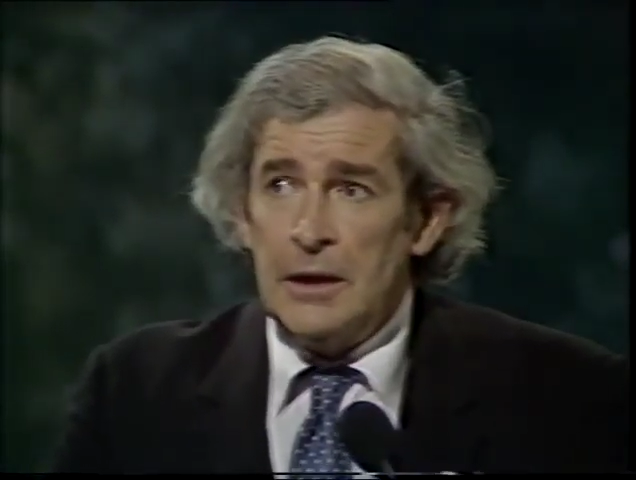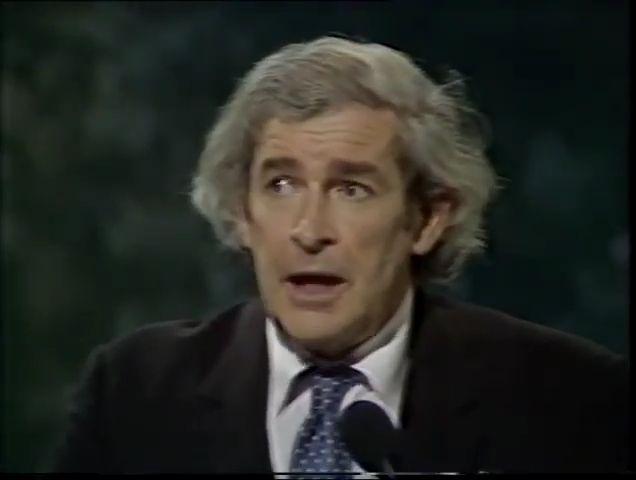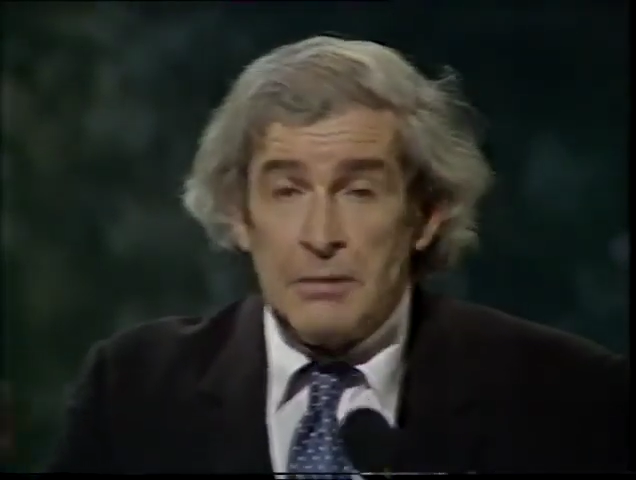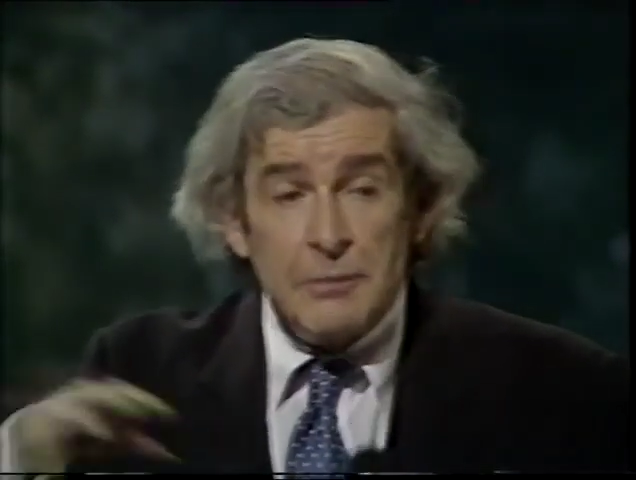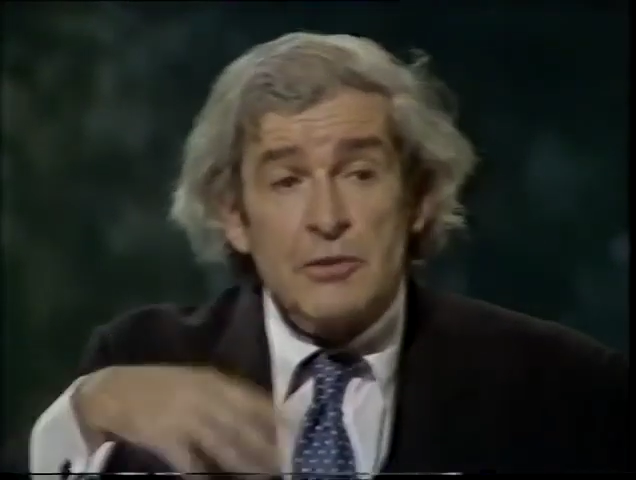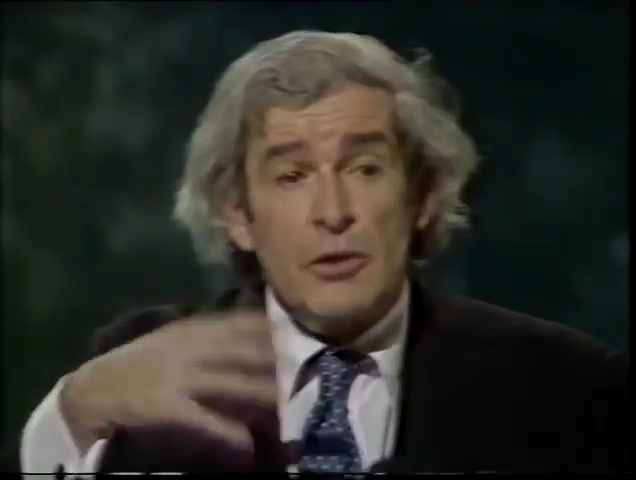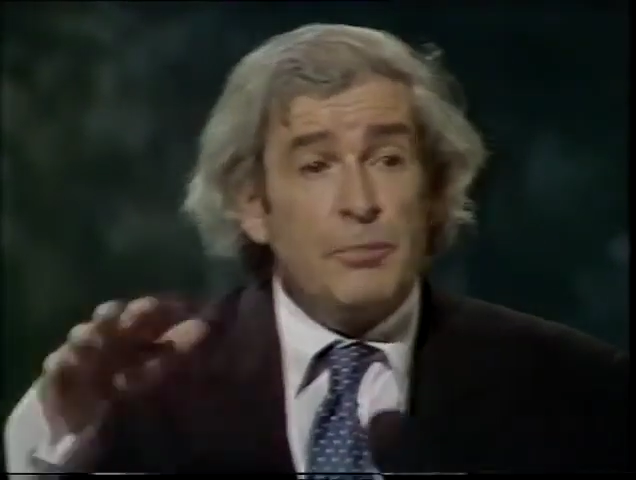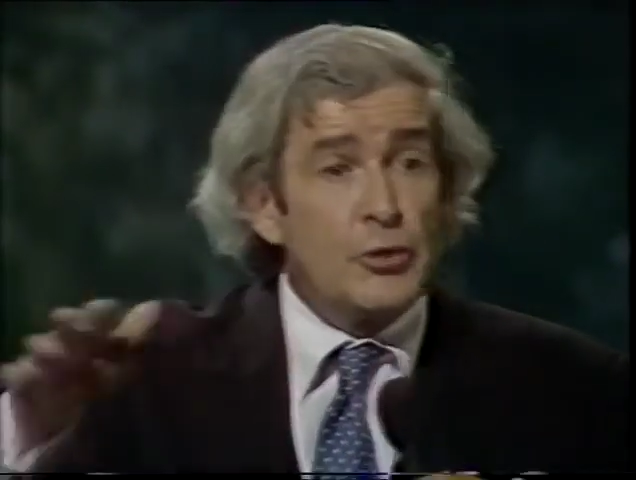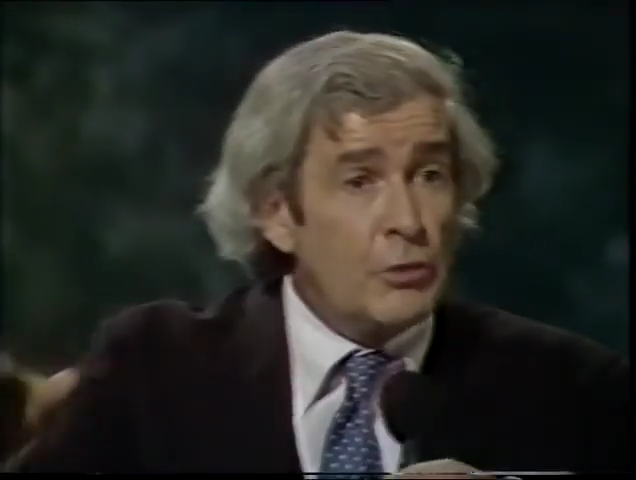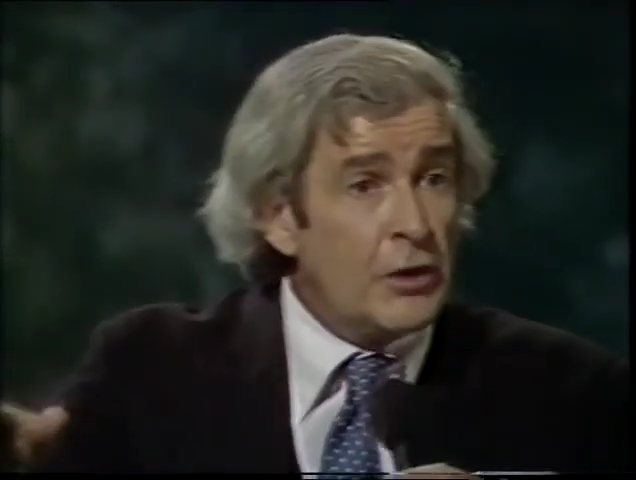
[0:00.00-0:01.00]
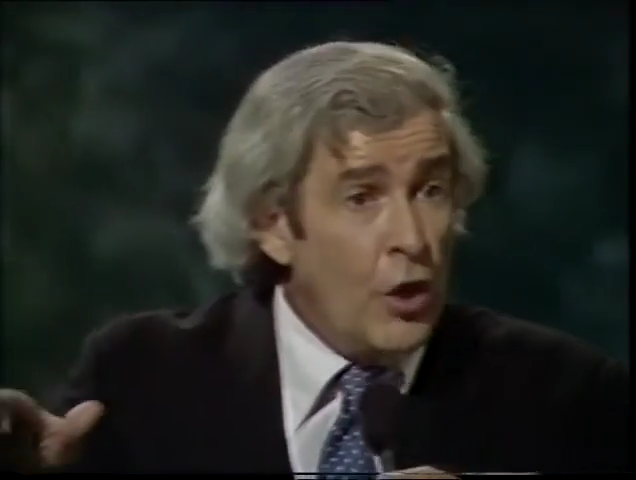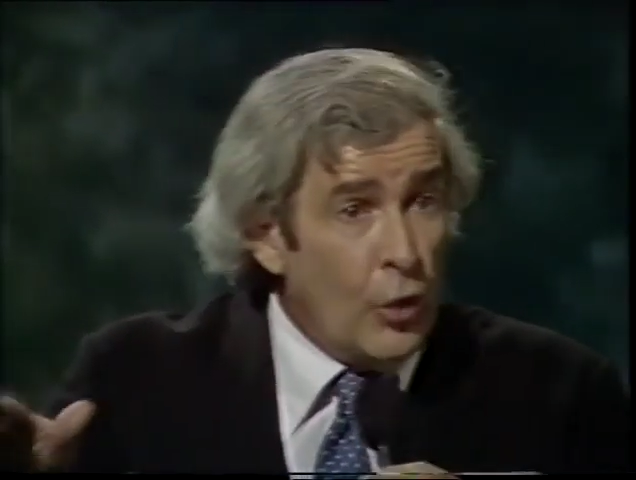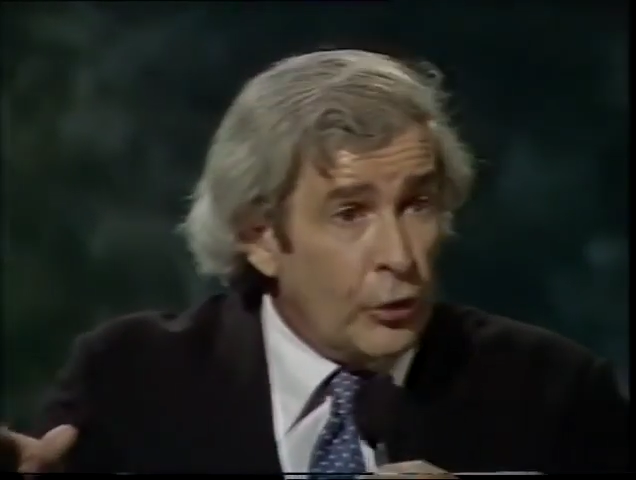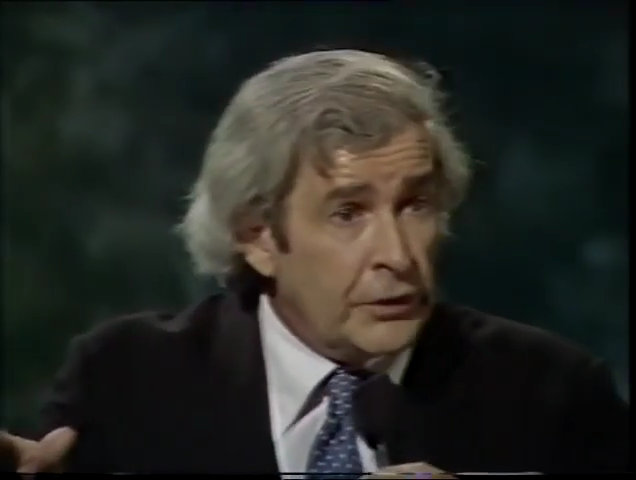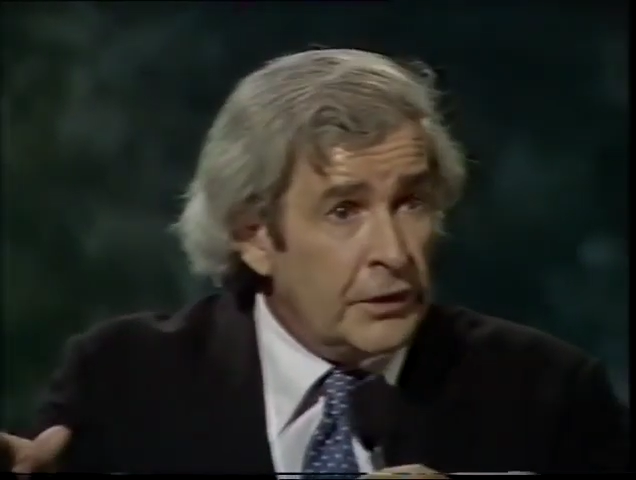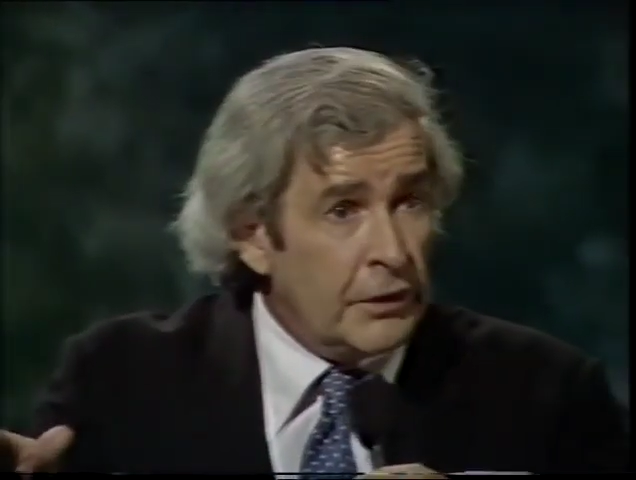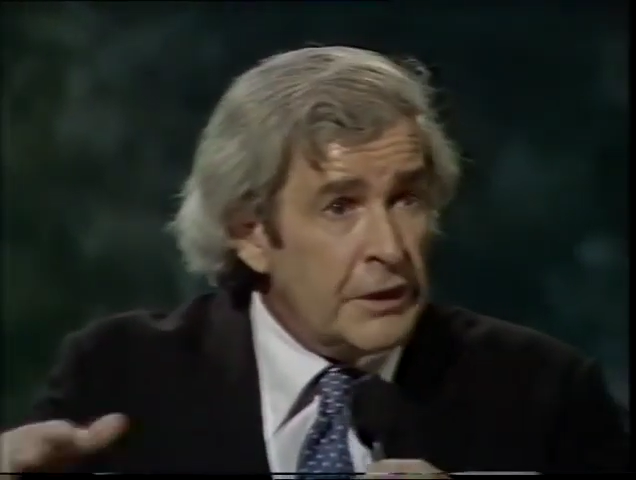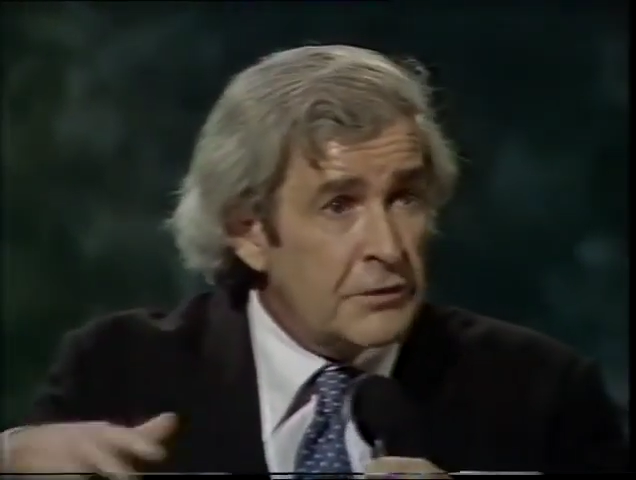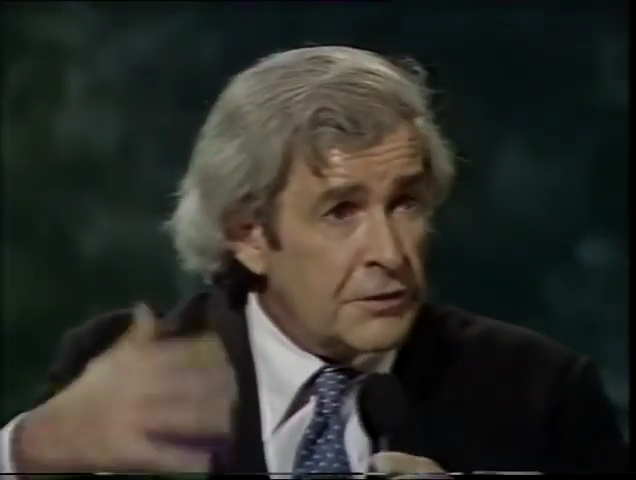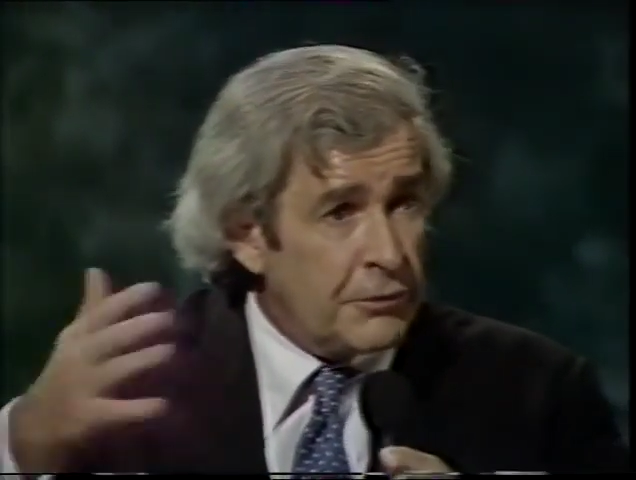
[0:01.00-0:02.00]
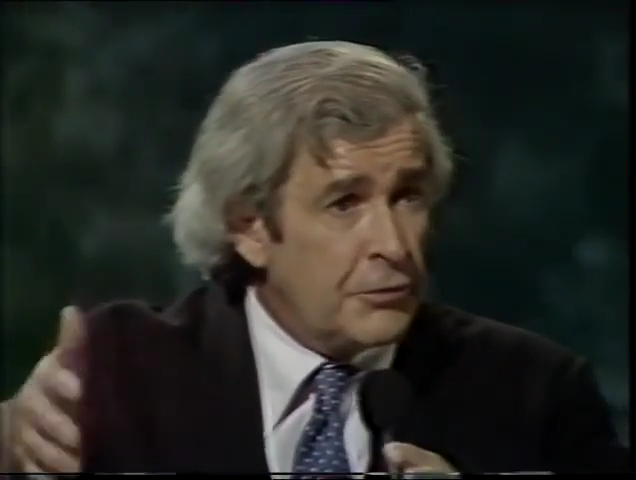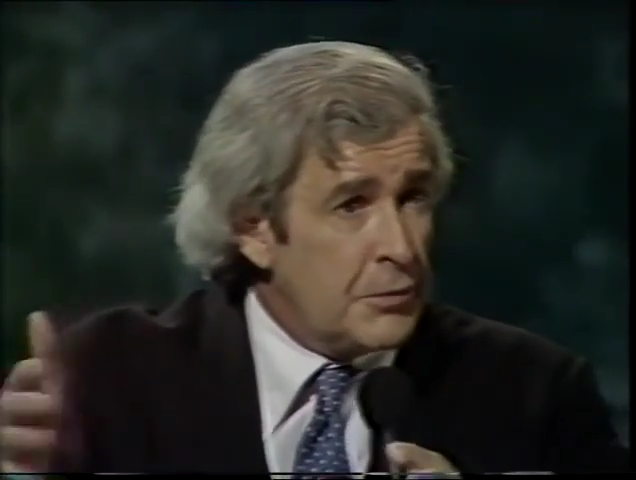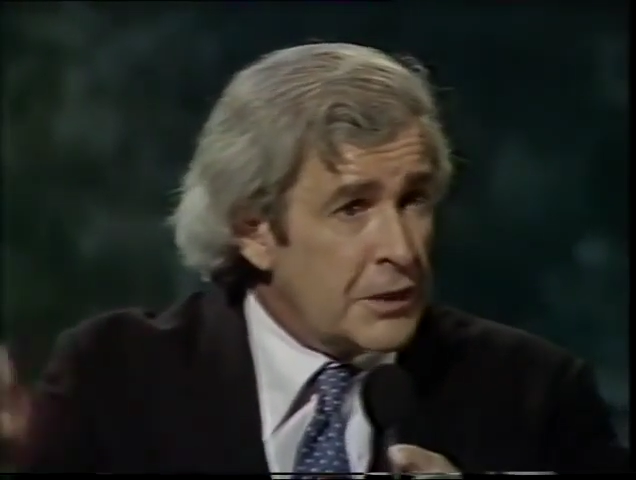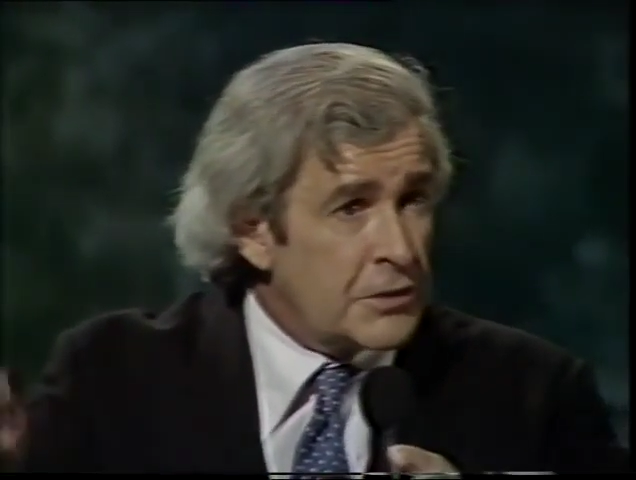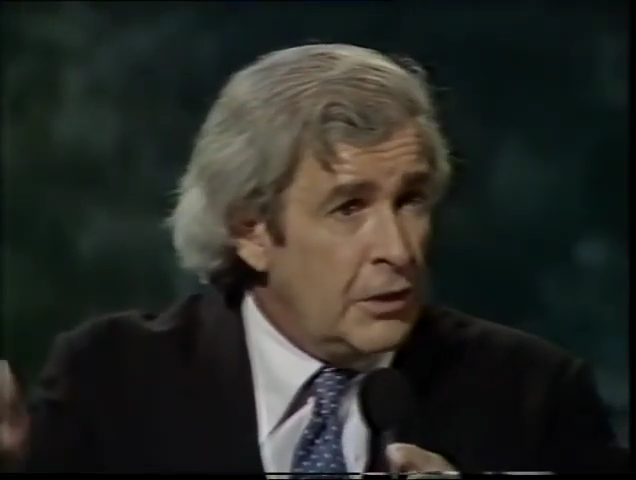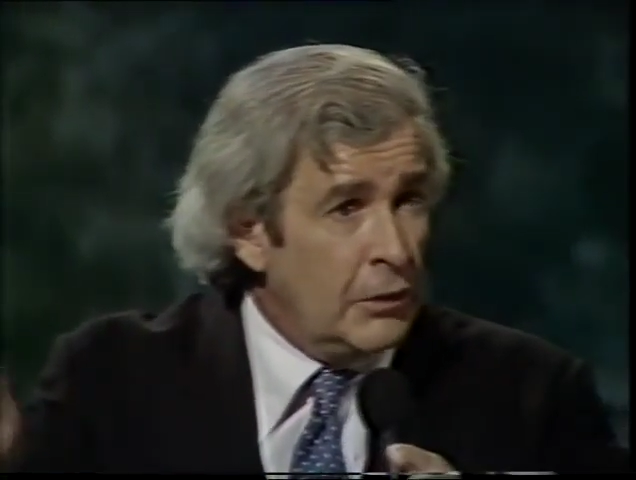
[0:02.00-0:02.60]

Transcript: I'm just going to put you on hold, all right? Just for a few minutes.